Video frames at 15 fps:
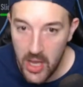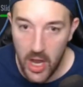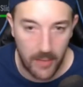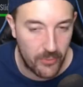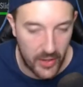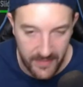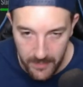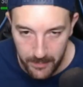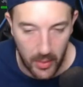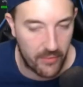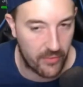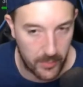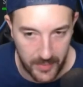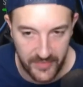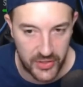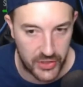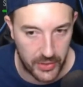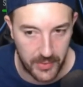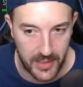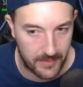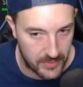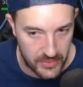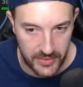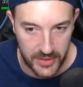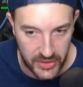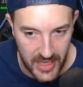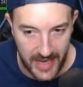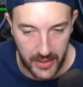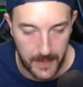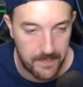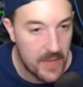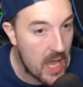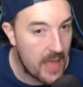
I'm not even bothering with his shooting, I'm using a shadow.